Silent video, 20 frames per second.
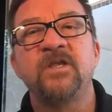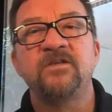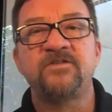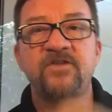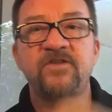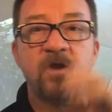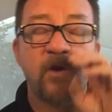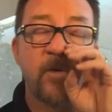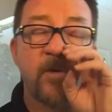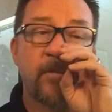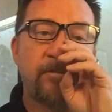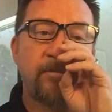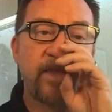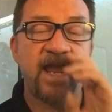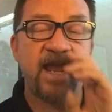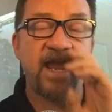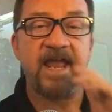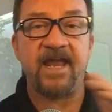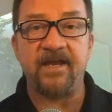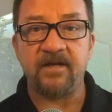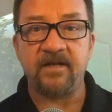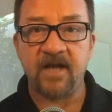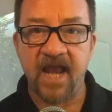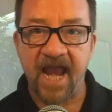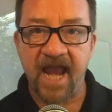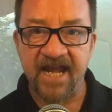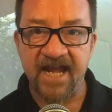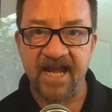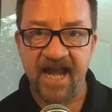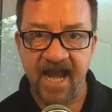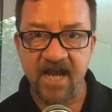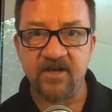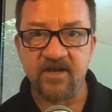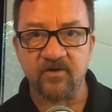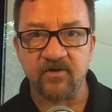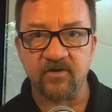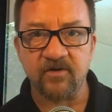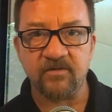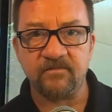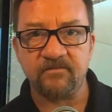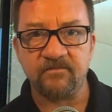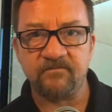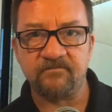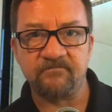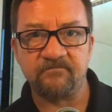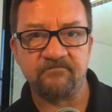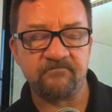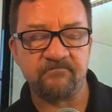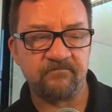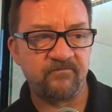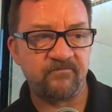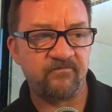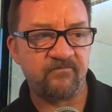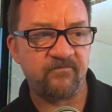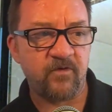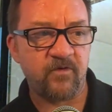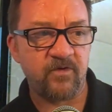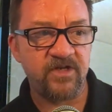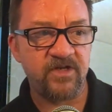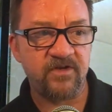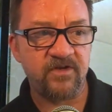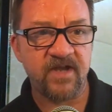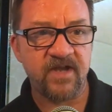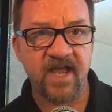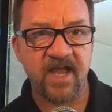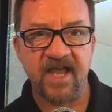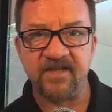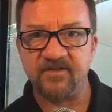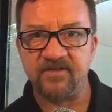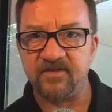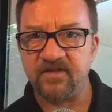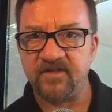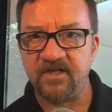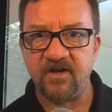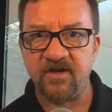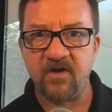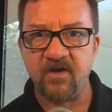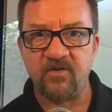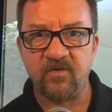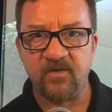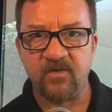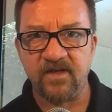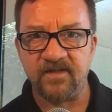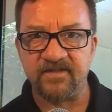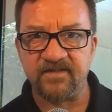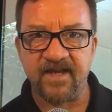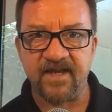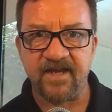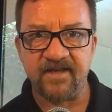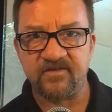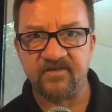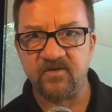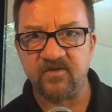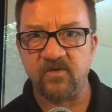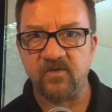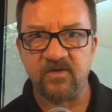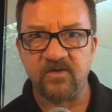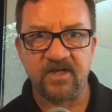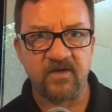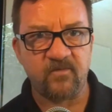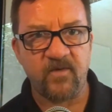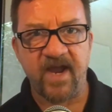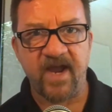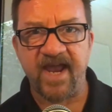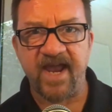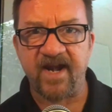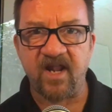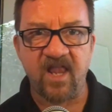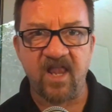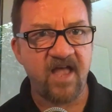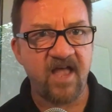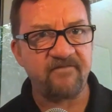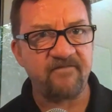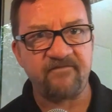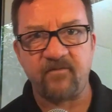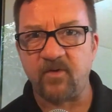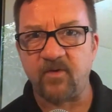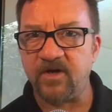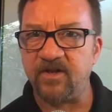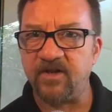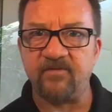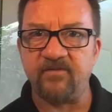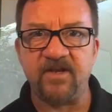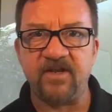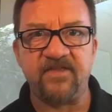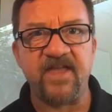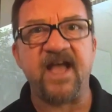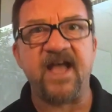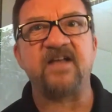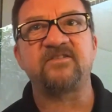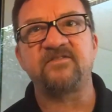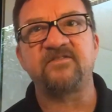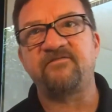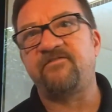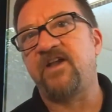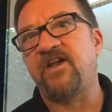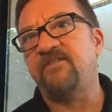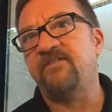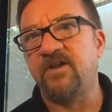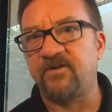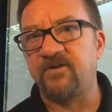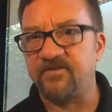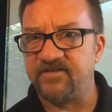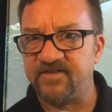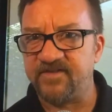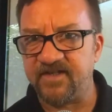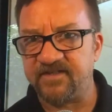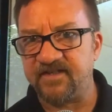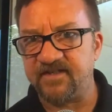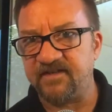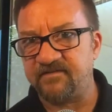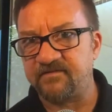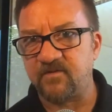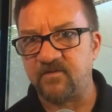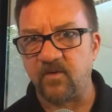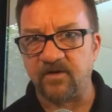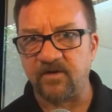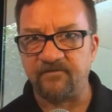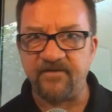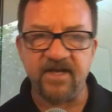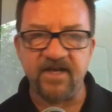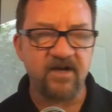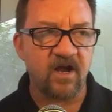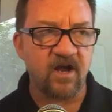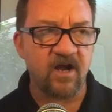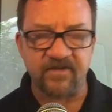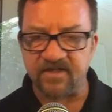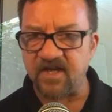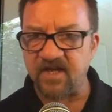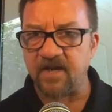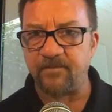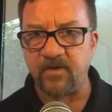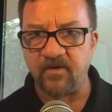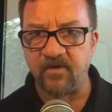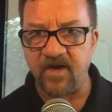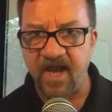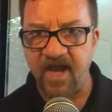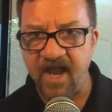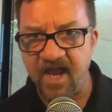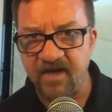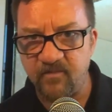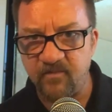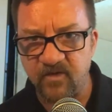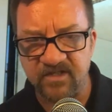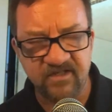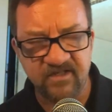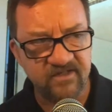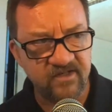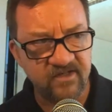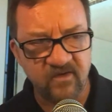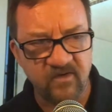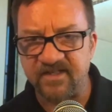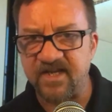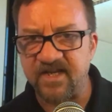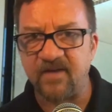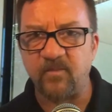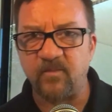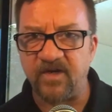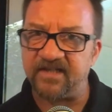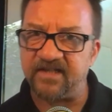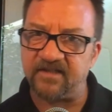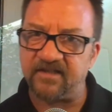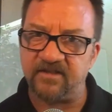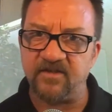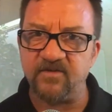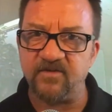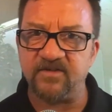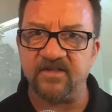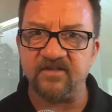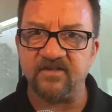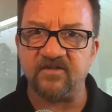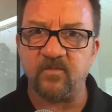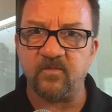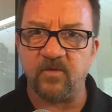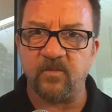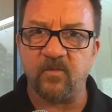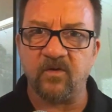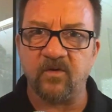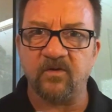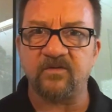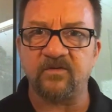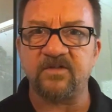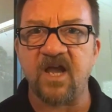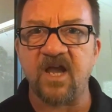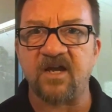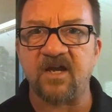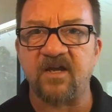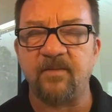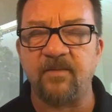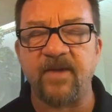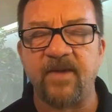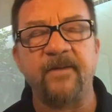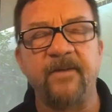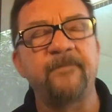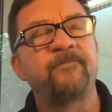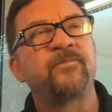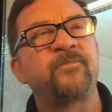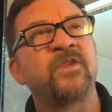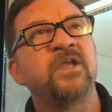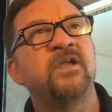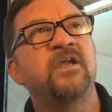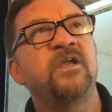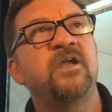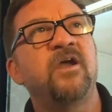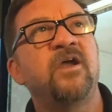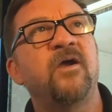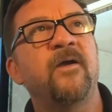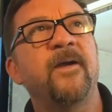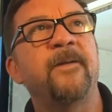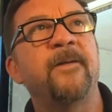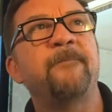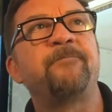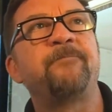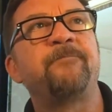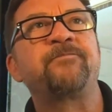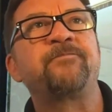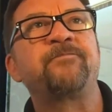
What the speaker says: So, and an acre, for you guys who didn't go to real estate school, can rattle off 43,560 square feet off the top of your head, which is the only time we get to use this when we're talking about it. All right.